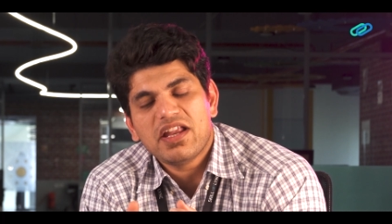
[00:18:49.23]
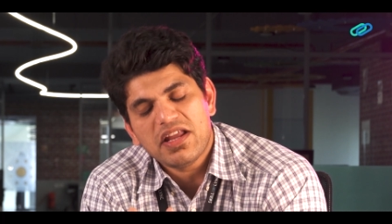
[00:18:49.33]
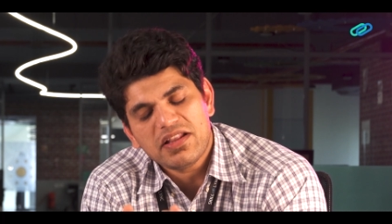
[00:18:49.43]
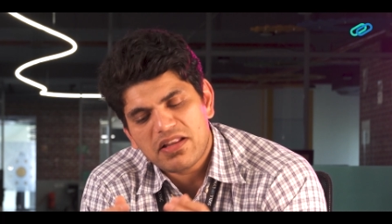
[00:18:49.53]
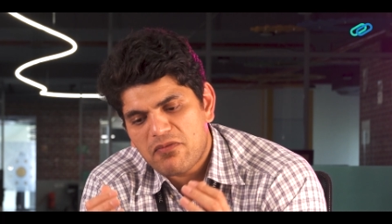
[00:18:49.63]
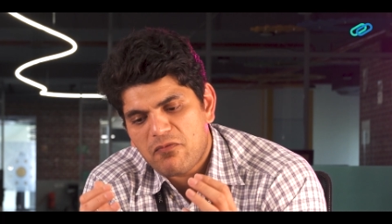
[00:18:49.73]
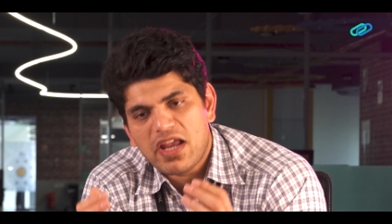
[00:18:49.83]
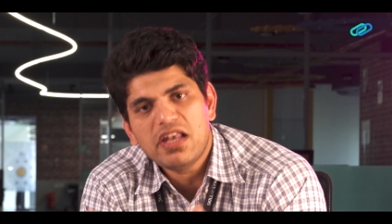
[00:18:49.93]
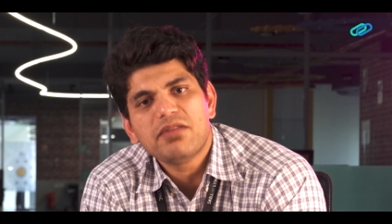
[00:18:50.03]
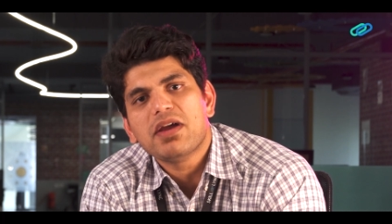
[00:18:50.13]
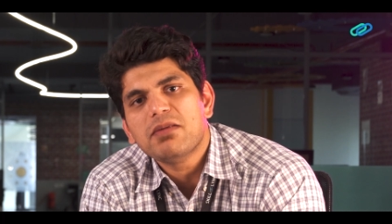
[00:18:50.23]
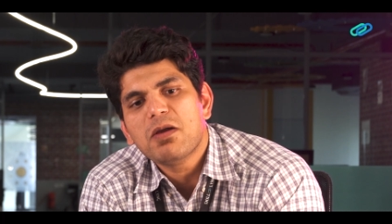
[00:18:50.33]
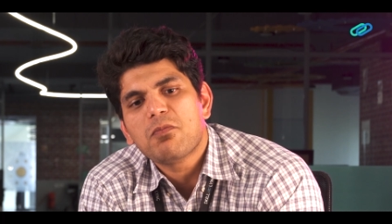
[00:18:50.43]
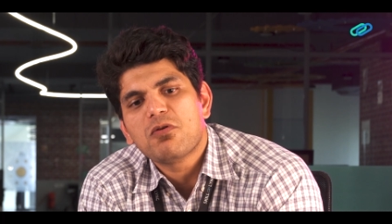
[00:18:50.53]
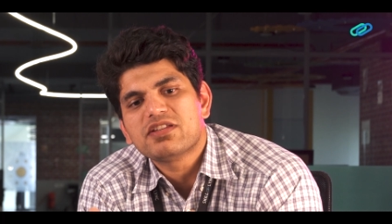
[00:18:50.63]
And, and while it might
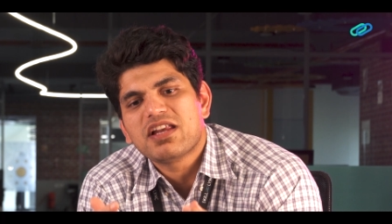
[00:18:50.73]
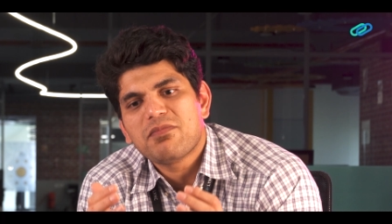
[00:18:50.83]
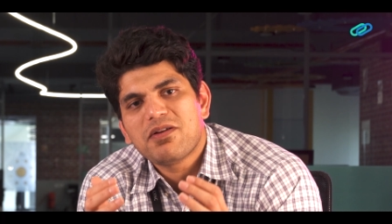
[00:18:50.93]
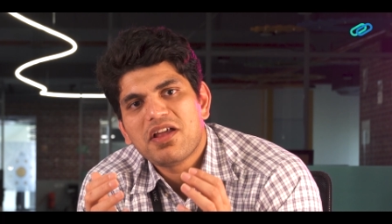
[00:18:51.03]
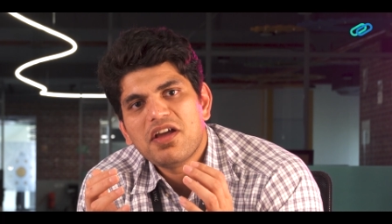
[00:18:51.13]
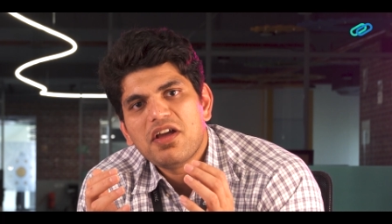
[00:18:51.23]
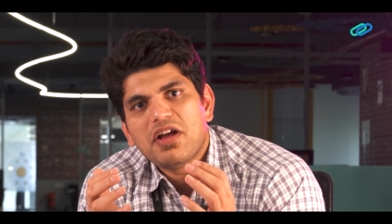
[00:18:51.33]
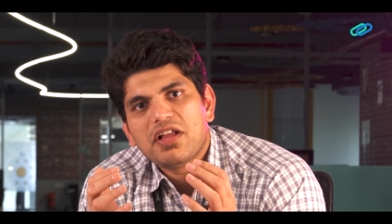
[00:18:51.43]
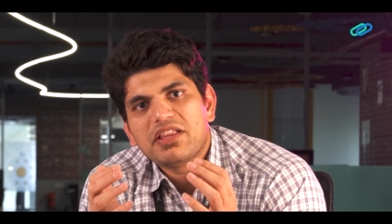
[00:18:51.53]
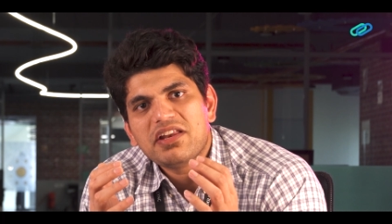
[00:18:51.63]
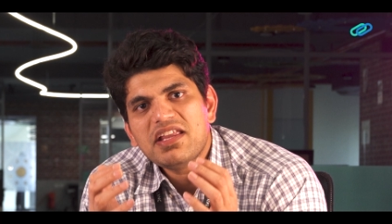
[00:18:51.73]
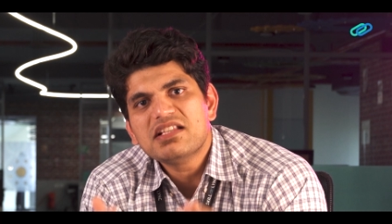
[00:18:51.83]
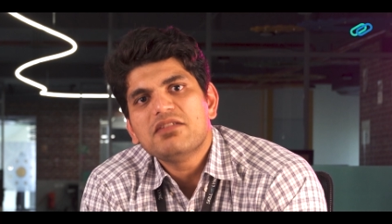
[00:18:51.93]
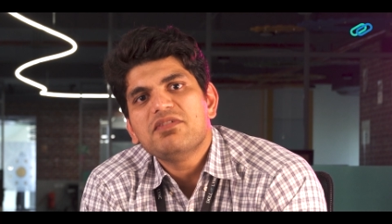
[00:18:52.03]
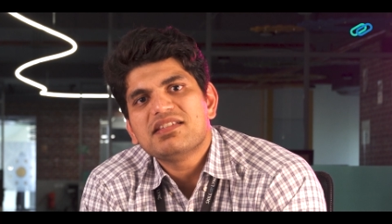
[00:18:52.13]
be a bold statement, the
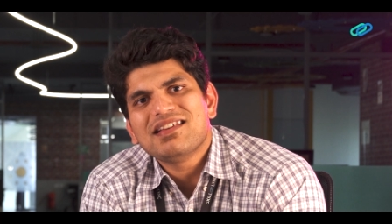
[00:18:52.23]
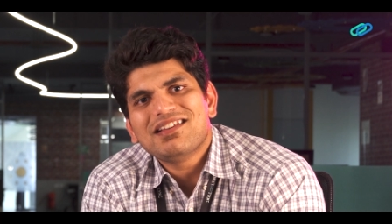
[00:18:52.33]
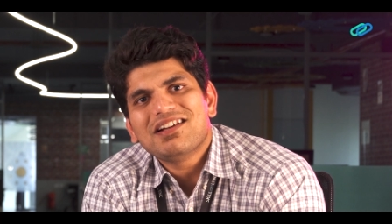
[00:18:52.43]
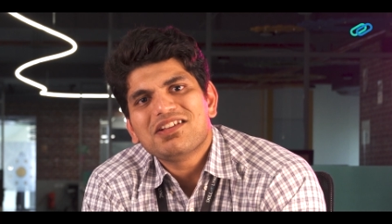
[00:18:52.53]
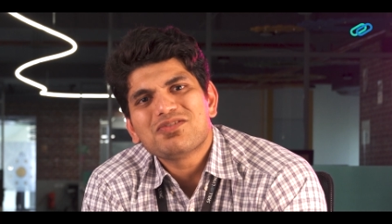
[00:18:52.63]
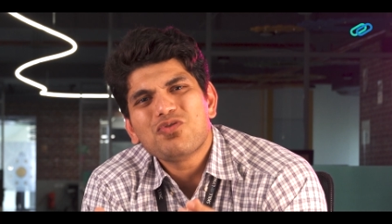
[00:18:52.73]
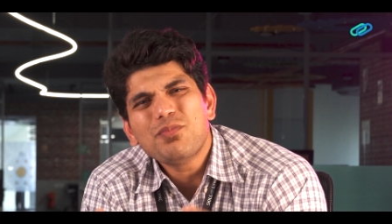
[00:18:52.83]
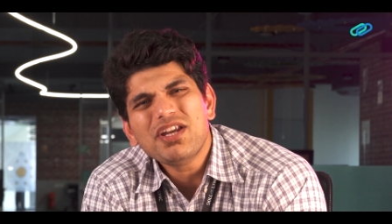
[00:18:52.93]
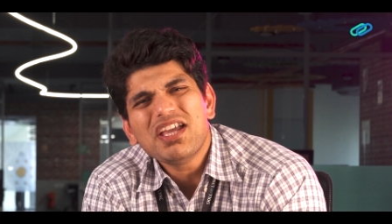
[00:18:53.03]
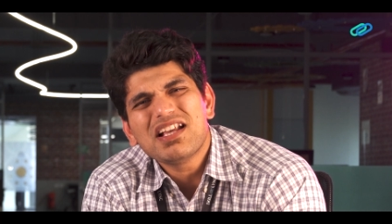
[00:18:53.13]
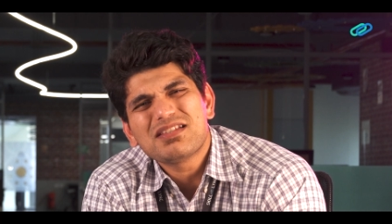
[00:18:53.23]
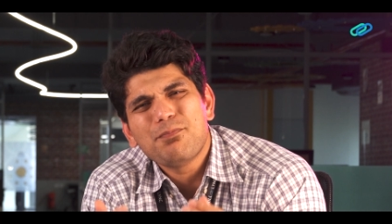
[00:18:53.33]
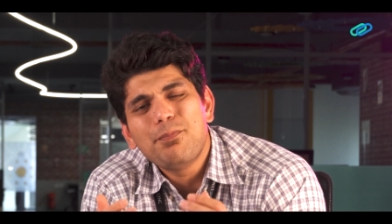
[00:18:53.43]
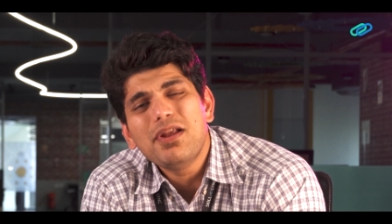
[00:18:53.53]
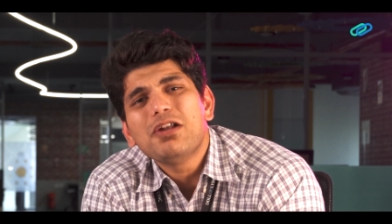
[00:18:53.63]
reason we say that is nobody has
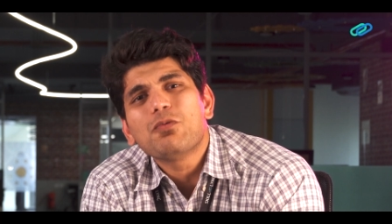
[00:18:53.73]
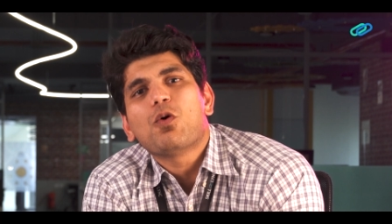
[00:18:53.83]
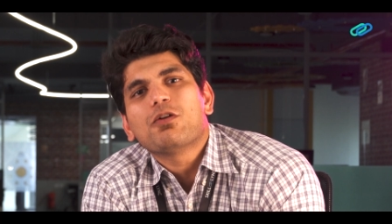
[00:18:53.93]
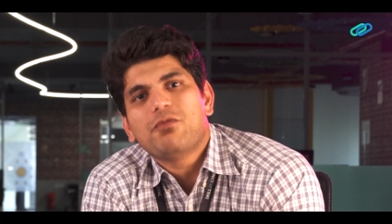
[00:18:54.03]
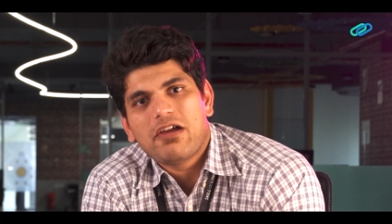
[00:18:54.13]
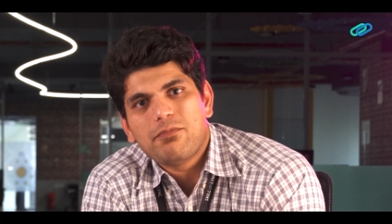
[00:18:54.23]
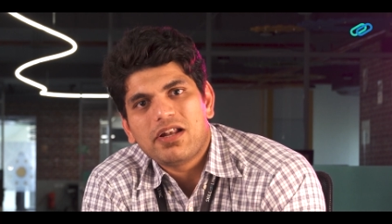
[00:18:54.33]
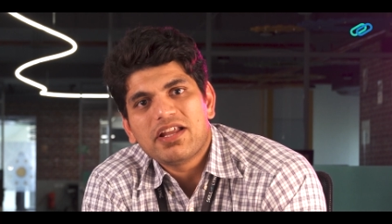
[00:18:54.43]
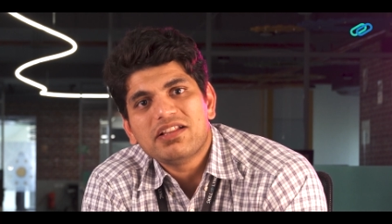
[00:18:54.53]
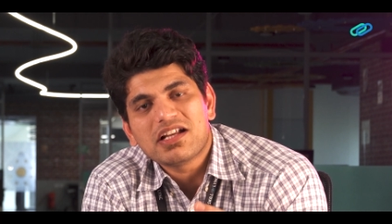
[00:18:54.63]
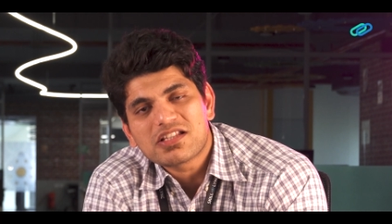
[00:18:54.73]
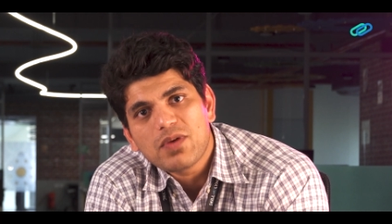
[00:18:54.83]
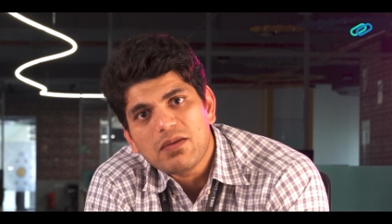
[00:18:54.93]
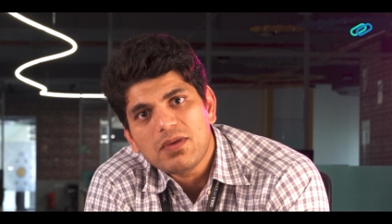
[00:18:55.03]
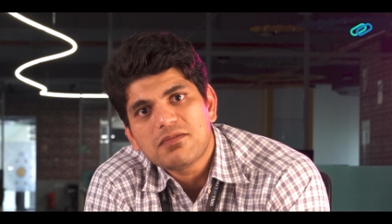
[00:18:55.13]
built what we have built. And that's
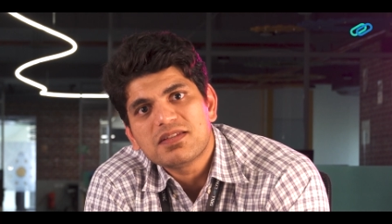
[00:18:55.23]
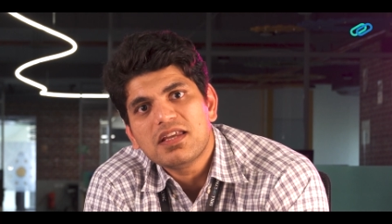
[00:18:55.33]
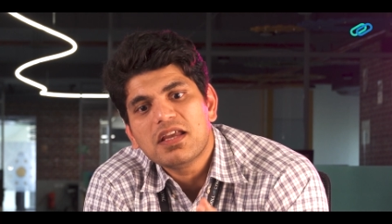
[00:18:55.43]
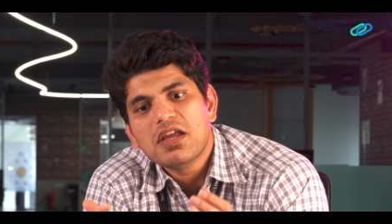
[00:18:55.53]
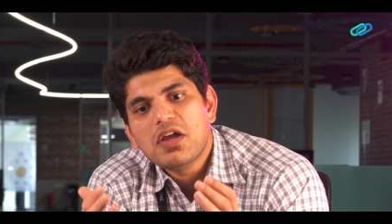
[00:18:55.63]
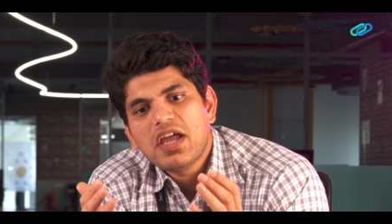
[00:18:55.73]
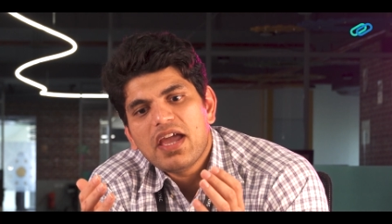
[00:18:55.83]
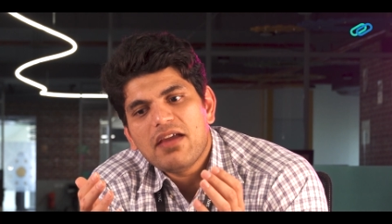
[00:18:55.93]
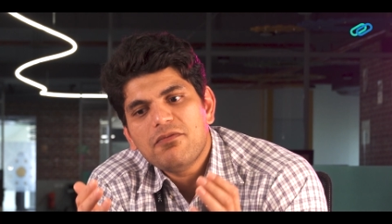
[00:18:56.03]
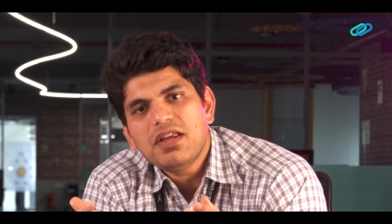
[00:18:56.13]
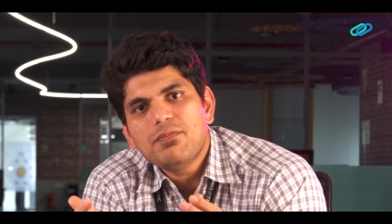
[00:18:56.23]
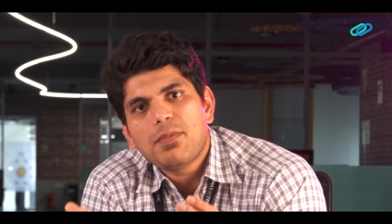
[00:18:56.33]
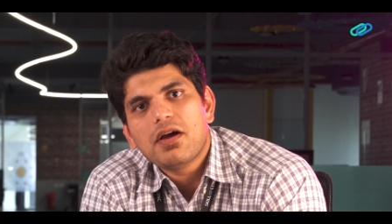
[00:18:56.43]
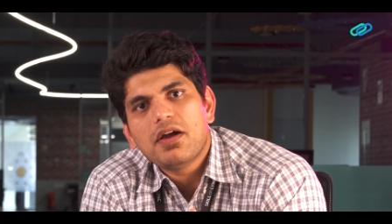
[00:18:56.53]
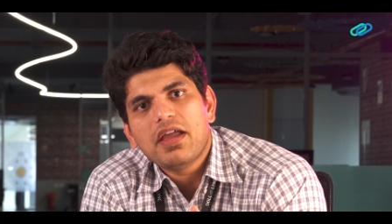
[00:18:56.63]
why we have seen every,
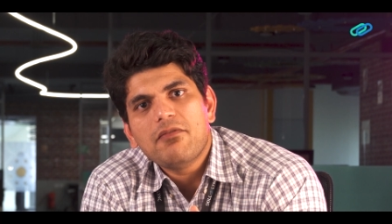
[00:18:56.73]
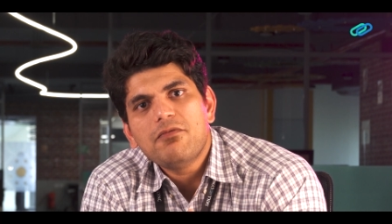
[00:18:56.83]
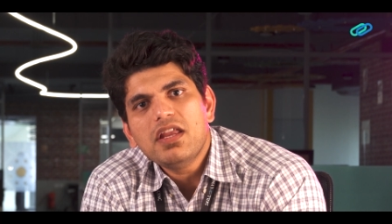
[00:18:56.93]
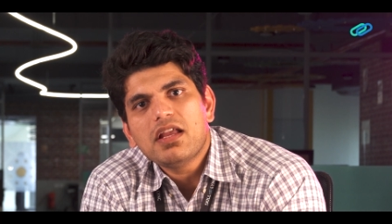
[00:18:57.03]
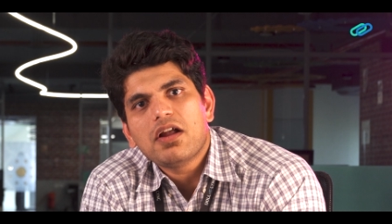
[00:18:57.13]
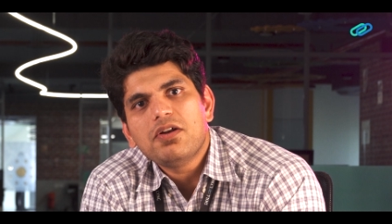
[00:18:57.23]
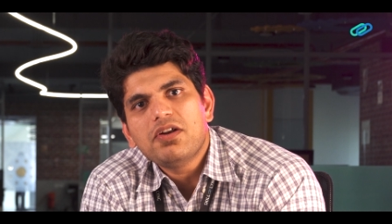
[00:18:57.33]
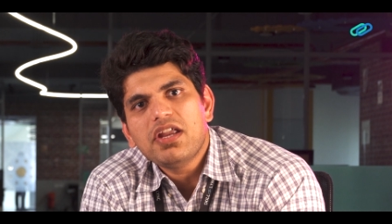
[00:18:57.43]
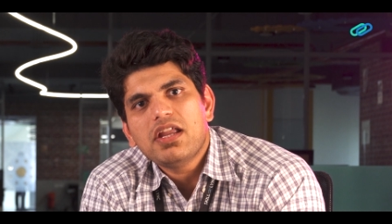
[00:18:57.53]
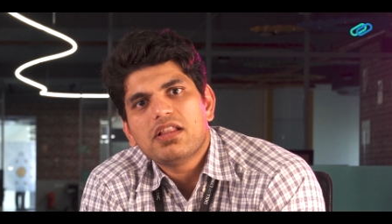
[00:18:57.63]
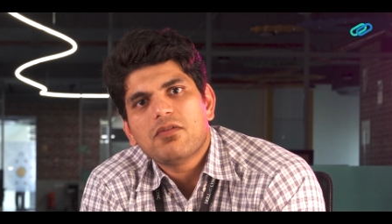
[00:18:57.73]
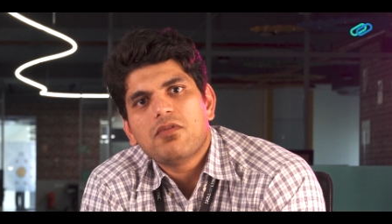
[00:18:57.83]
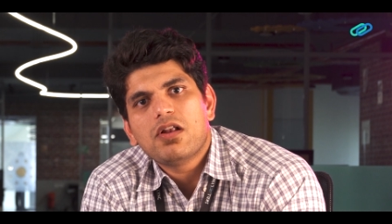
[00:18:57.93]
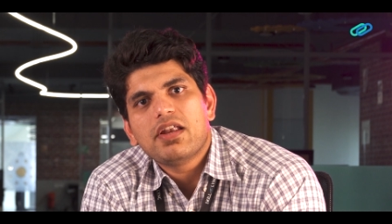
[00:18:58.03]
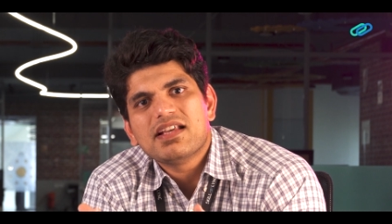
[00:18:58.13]
every country in the
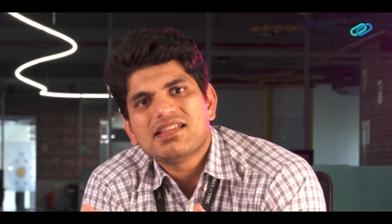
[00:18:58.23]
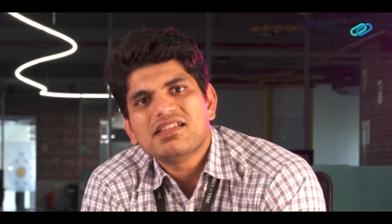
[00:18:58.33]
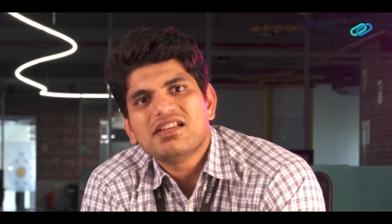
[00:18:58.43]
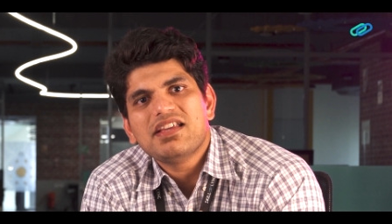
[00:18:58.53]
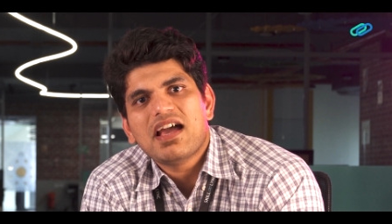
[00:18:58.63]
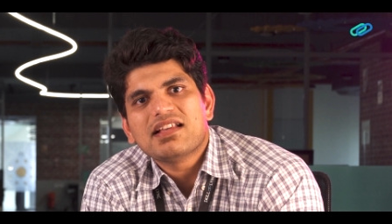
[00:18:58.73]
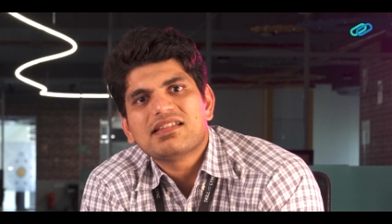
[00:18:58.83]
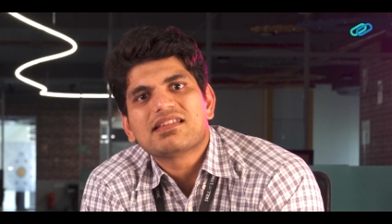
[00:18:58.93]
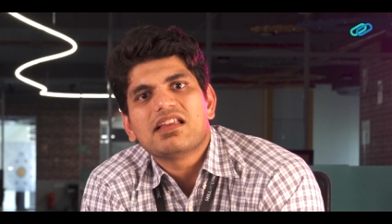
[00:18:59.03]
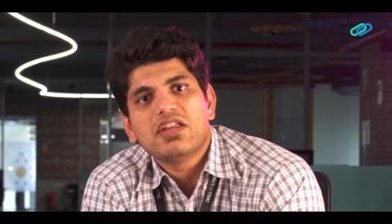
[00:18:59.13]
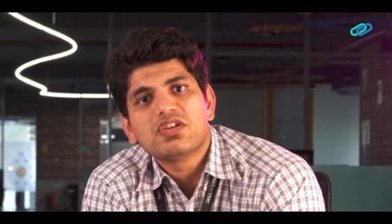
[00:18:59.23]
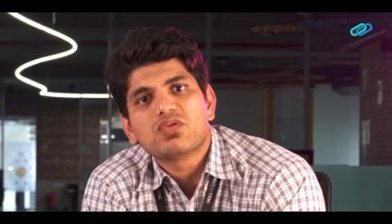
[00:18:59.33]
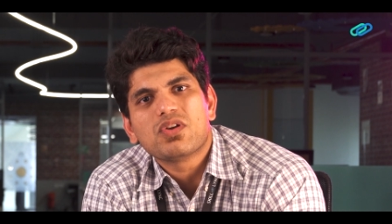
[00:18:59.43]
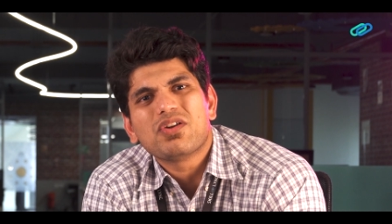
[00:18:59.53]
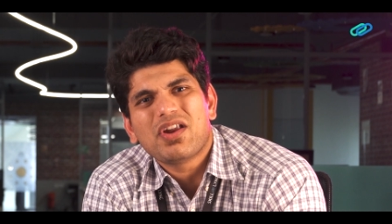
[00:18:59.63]
world essentially has a Skill-Lync
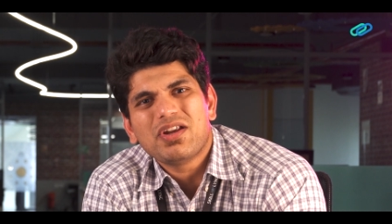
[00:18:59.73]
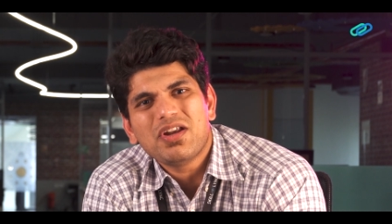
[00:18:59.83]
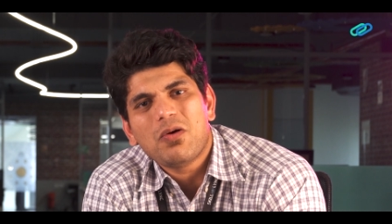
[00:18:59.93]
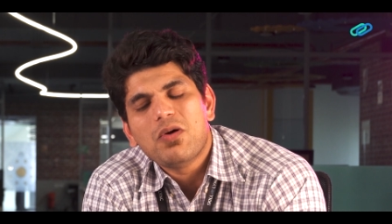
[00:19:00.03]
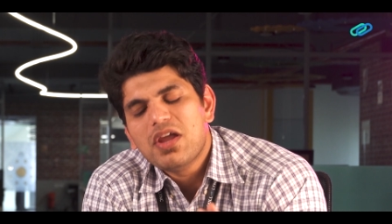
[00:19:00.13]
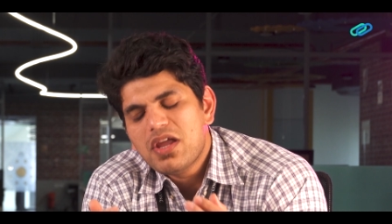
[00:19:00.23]
student right now.